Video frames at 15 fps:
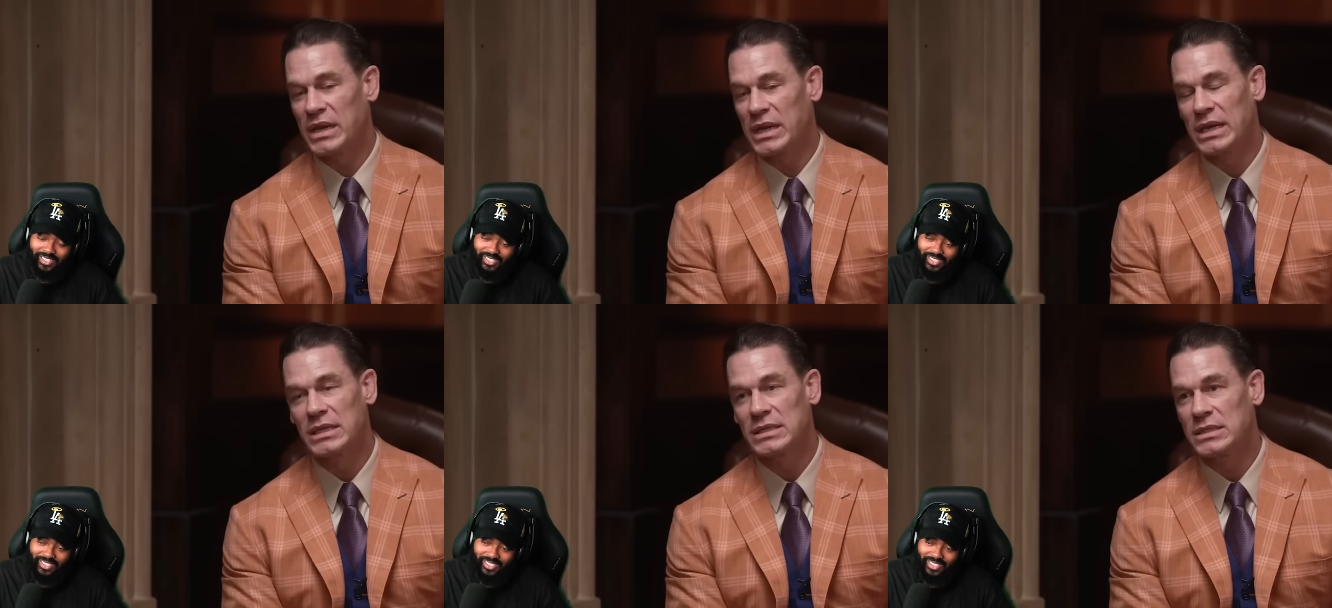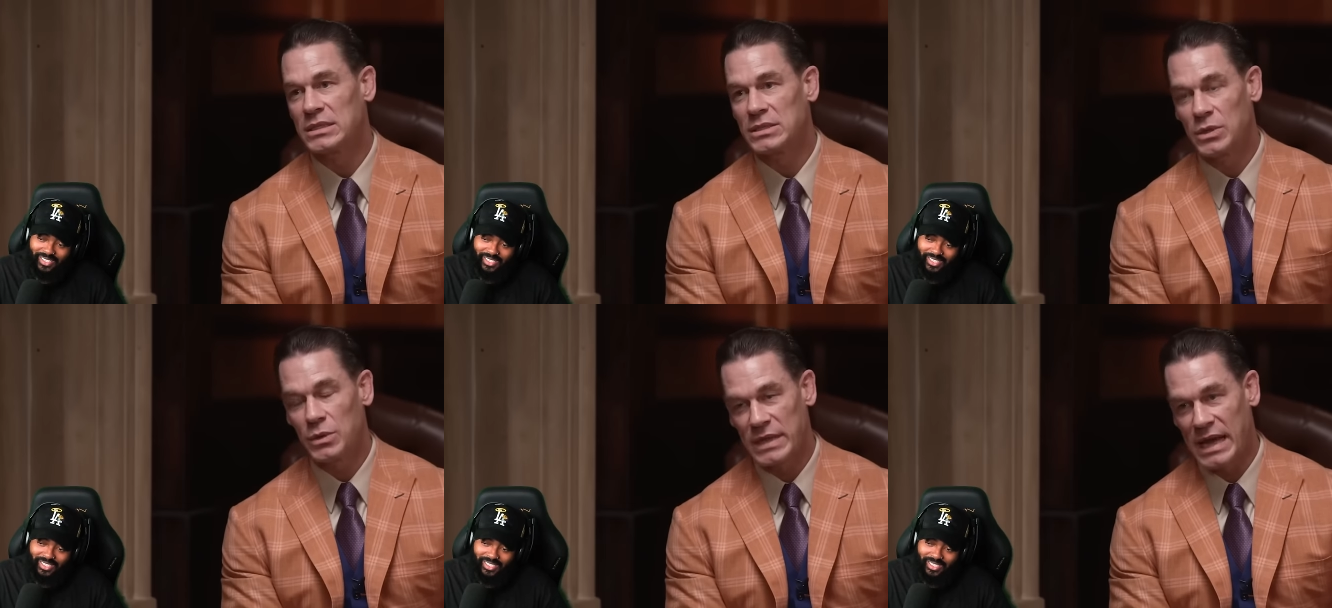Speaker 1: in it since
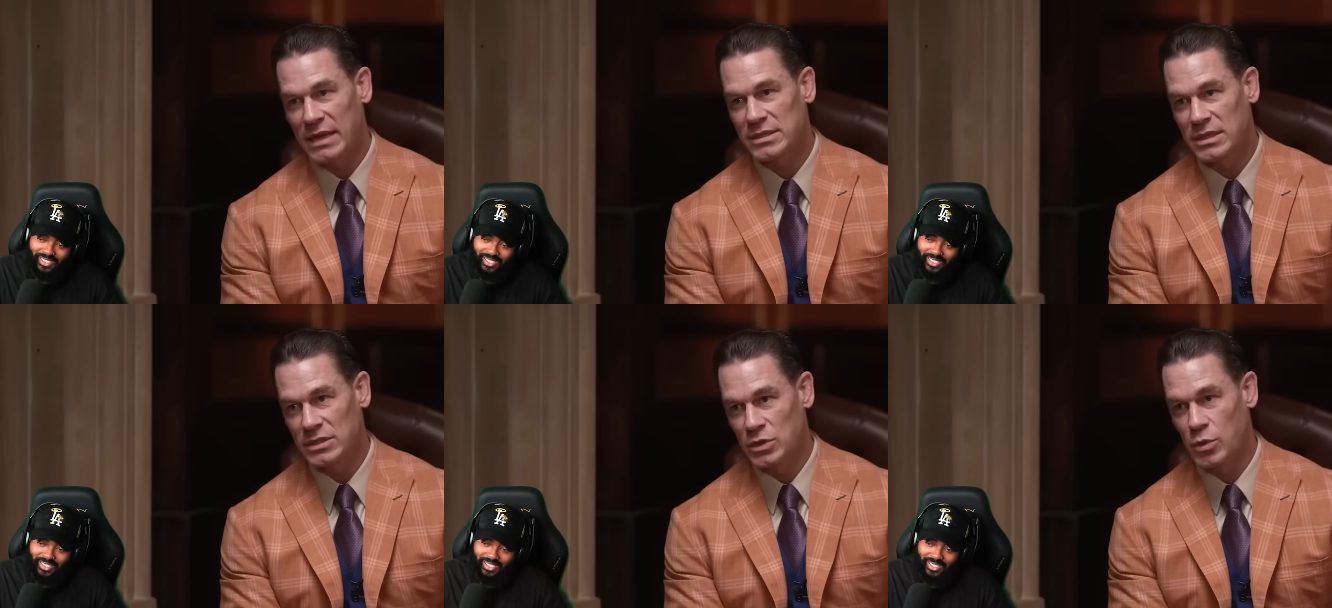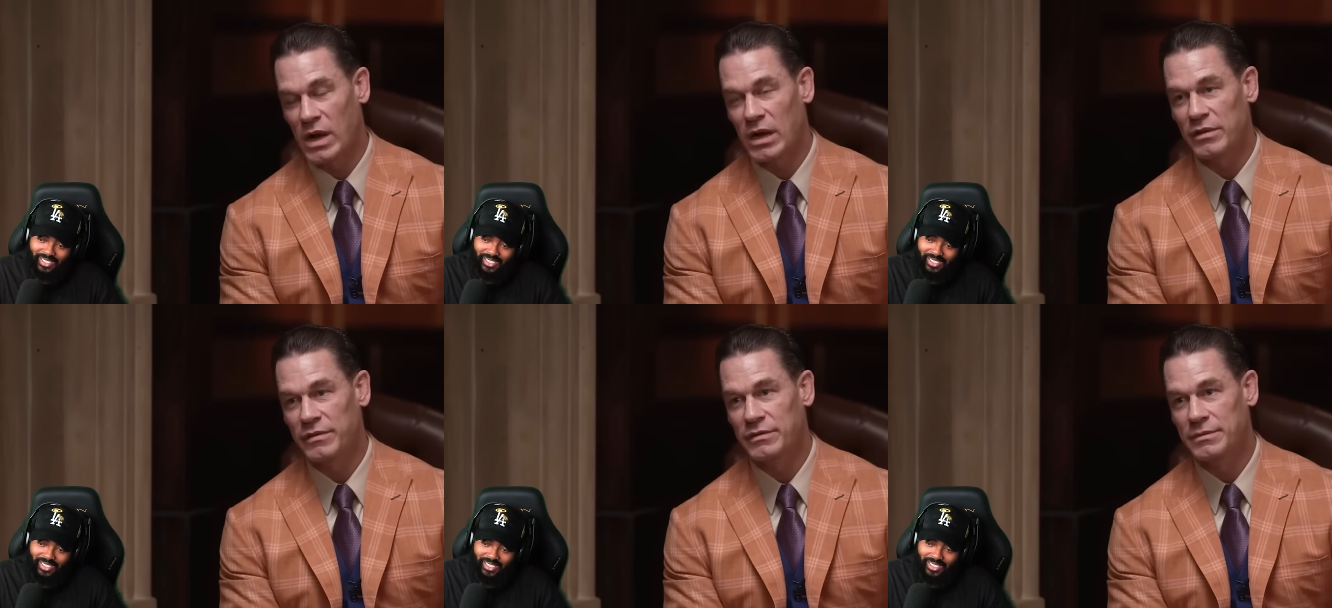
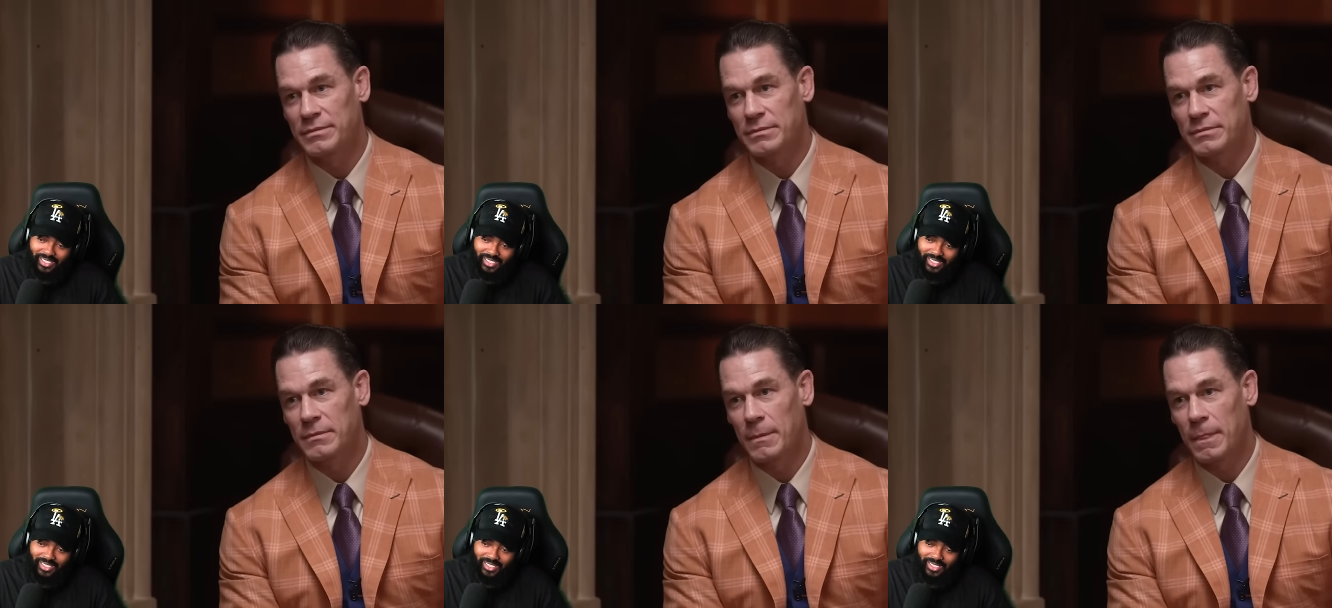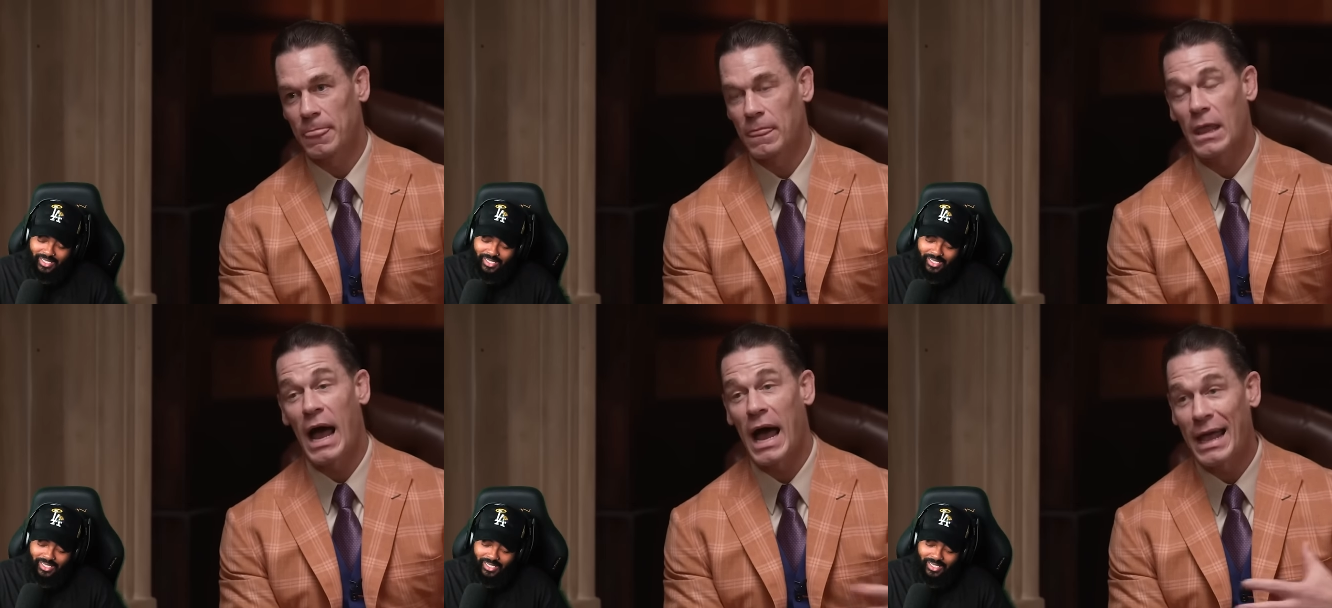2012.
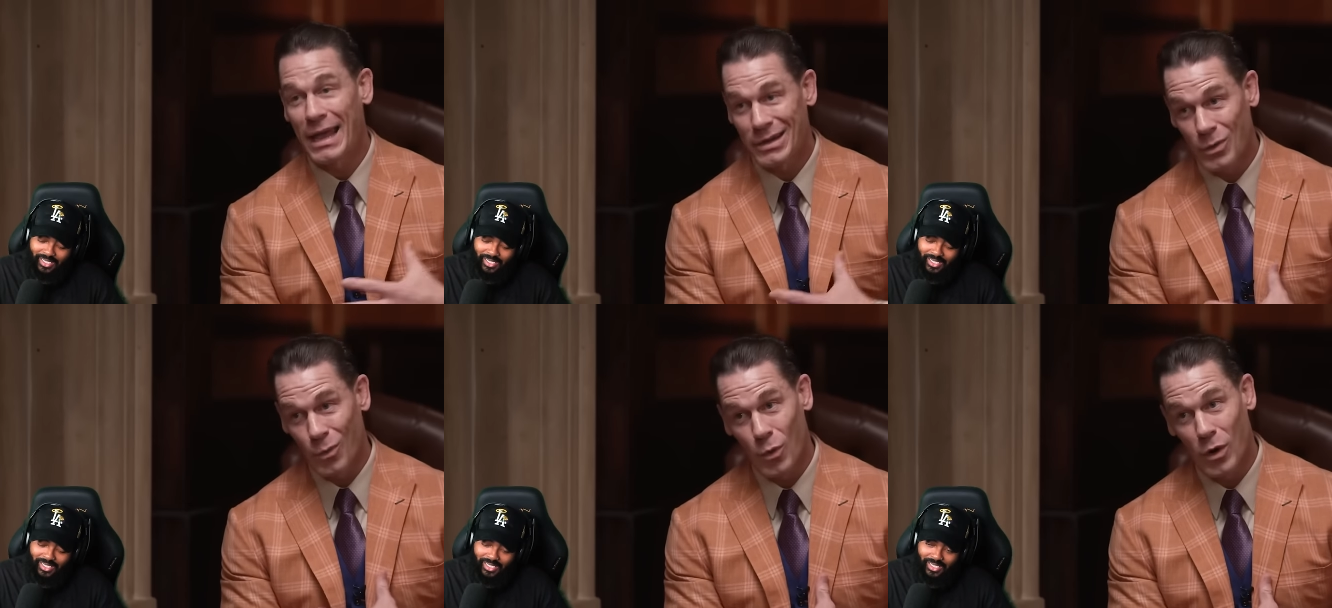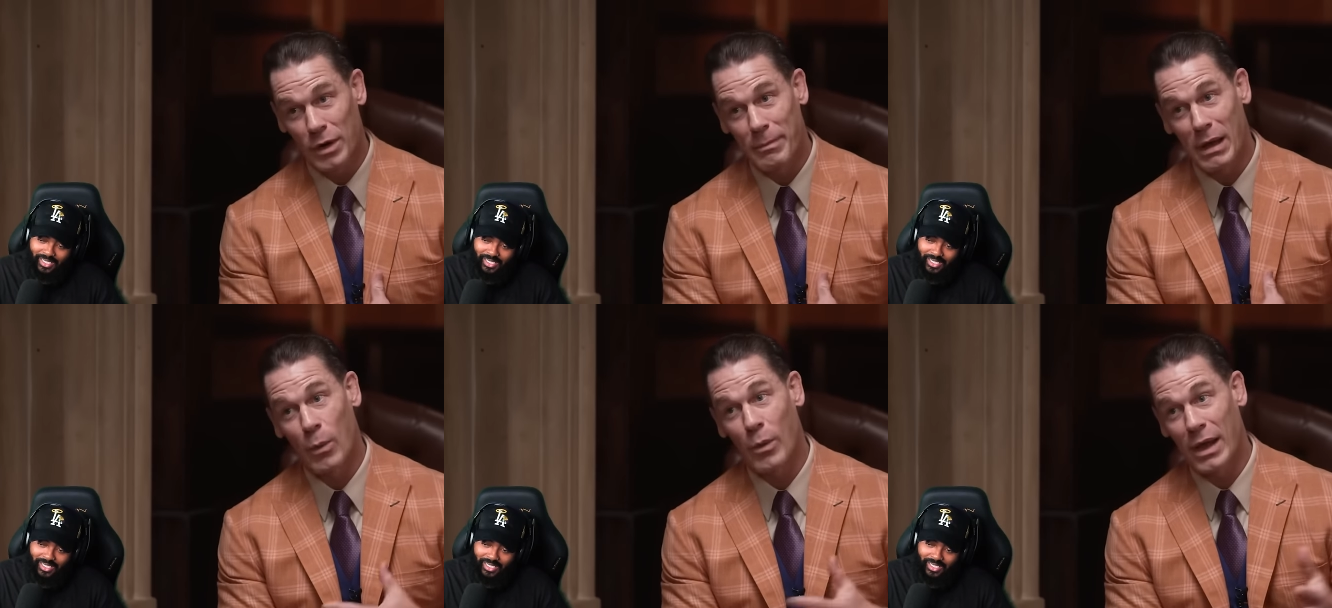I had to work
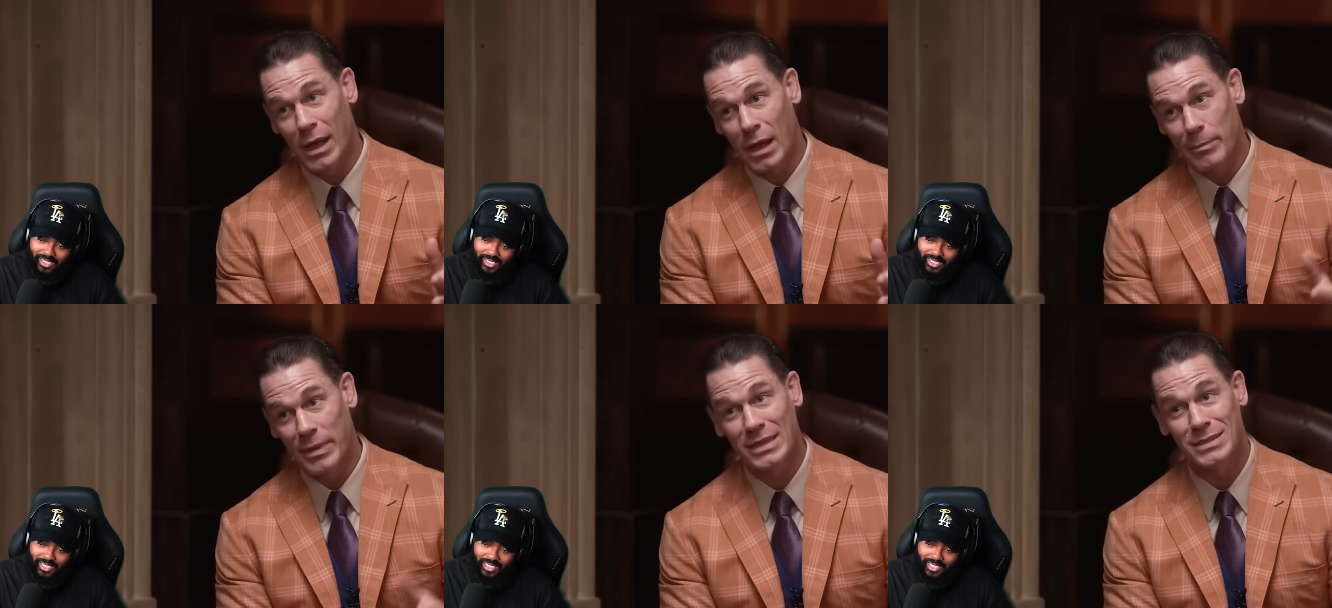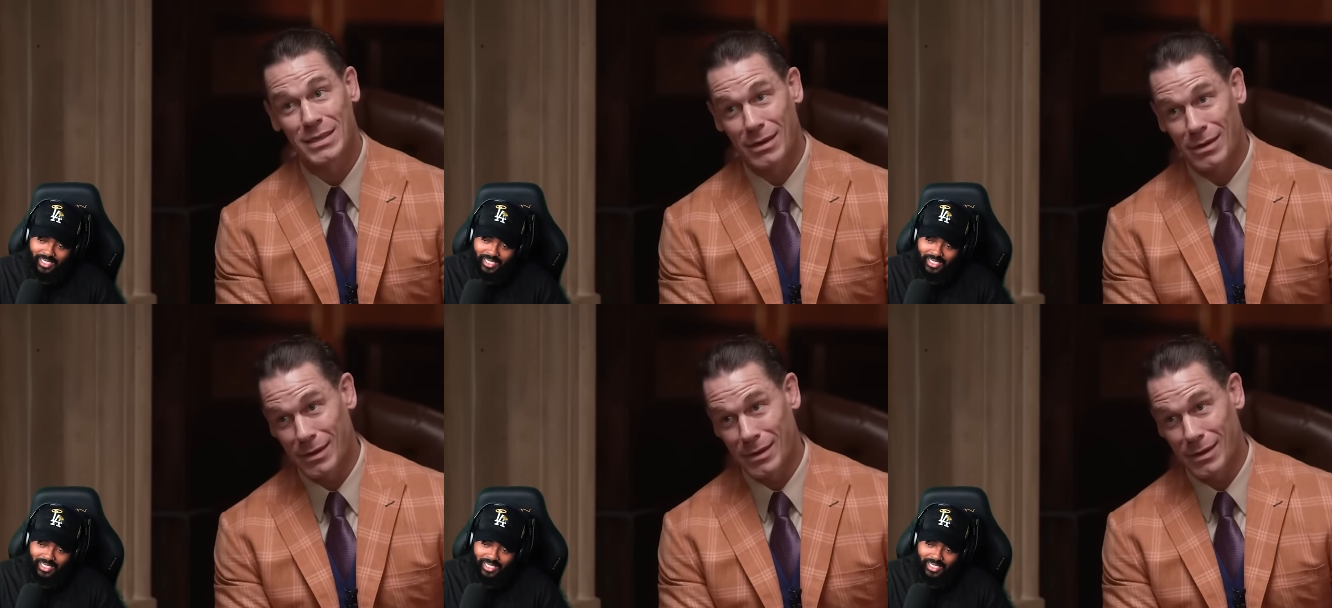my way up. I started